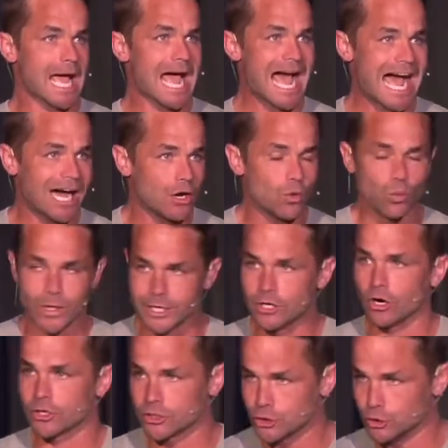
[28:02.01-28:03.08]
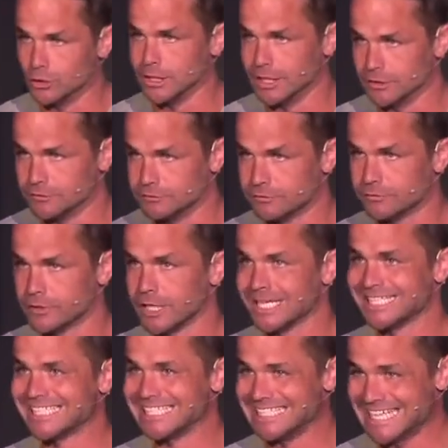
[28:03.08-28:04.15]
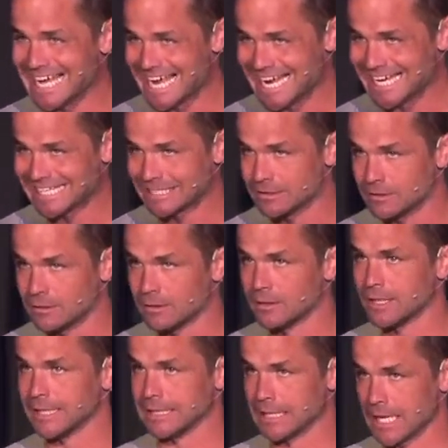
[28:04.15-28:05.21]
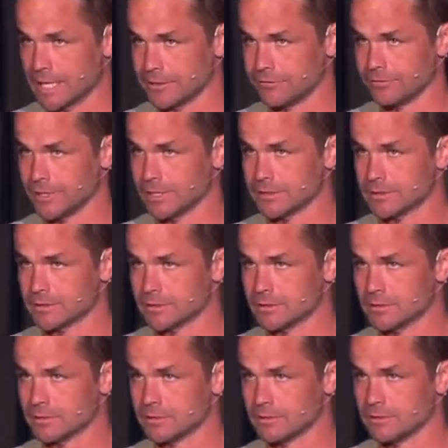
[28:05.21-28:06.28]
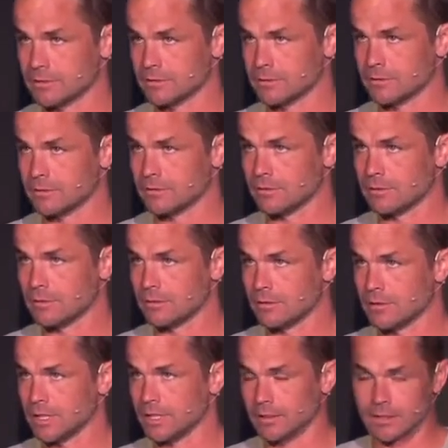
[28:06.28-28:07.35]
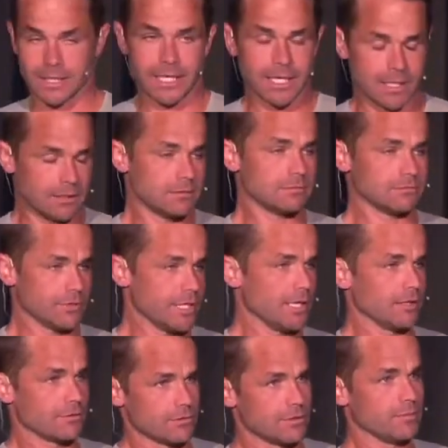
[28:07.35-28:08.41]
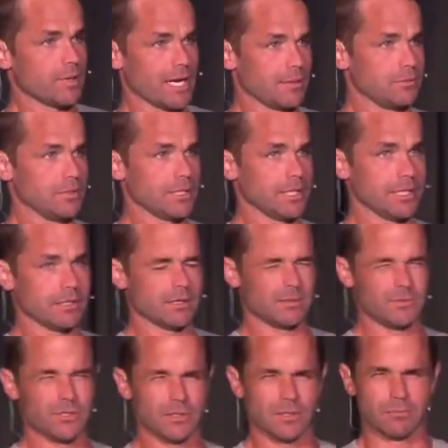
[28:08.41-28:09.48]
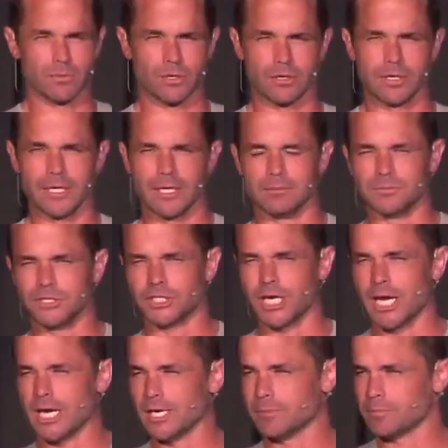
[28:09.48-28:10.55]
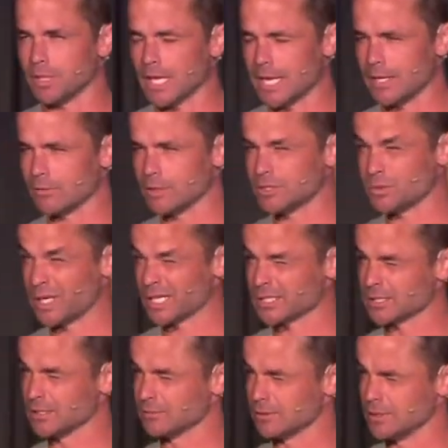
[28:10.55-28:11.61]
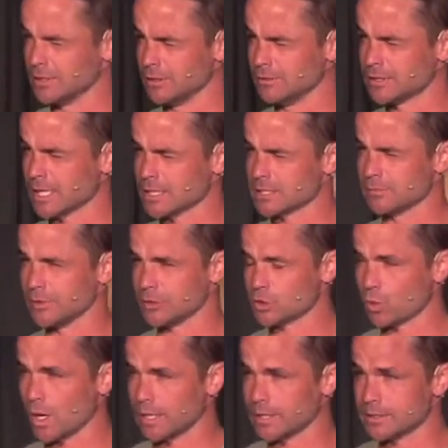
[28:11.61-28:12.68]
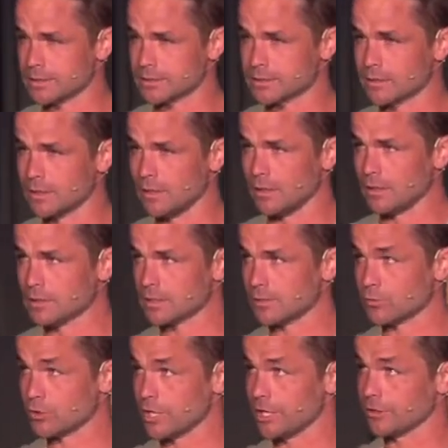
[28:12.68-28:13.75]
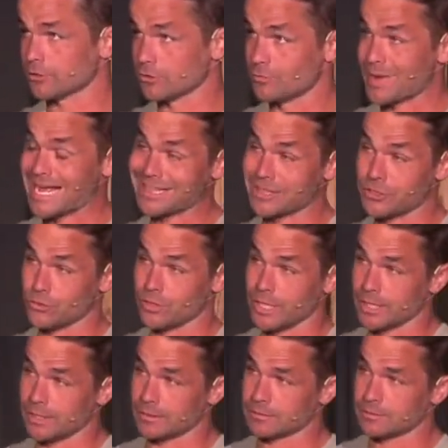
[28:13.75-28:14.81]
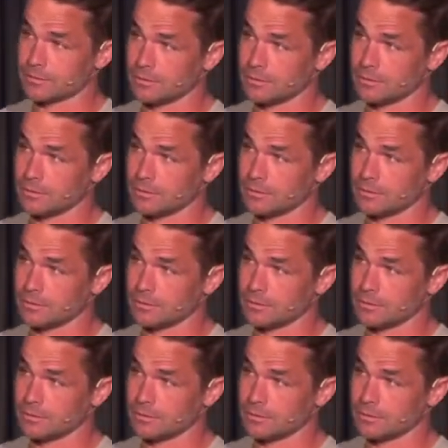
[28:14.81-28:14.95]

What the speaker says: how we are to live today in light of this. And again, reading through the Bible in a year, I'm doing the Murray M. Shane plan, which we actually read the New Testament twice. So I'm reading through Matthew again.